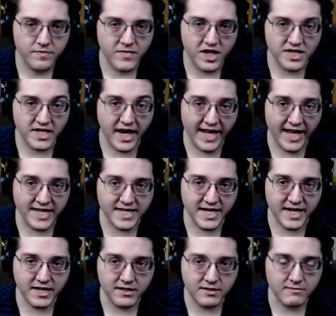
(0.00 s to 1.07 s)
Cause you can't see
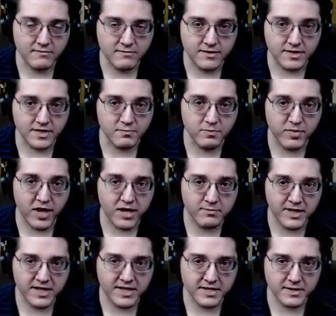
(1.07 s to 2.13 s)
it, because it's blocked
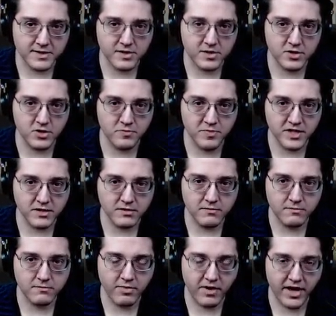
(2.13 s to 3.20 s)
by these stupid
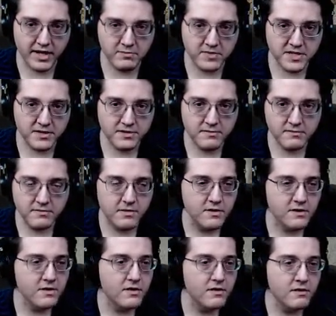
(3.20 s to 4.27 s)
pipes.
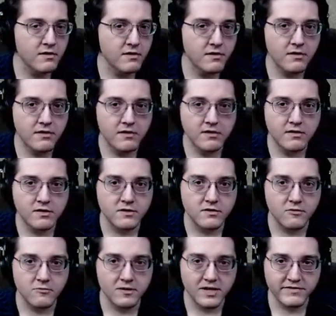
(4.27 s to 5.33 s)

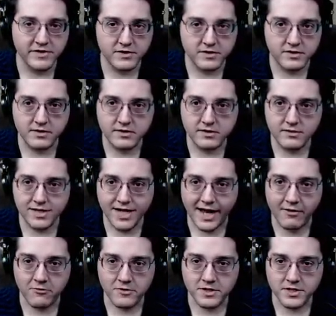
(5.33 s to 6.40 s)
Or whatever these
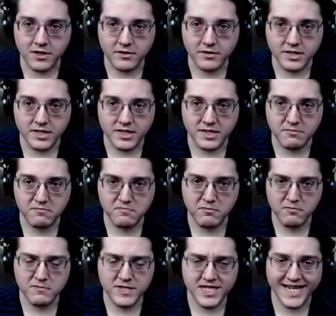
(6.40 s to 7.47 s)
towers are, these
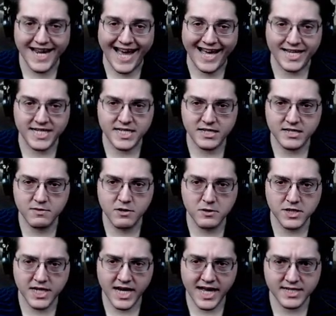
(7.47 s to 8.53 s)
stacks,
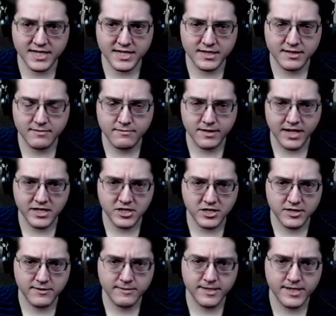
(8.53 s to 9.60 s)
smokestacks ish
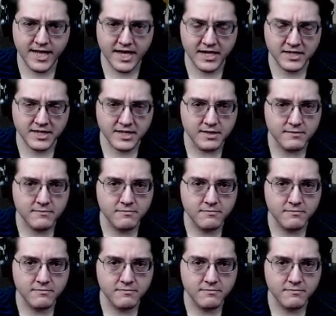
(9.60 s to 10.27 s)
things.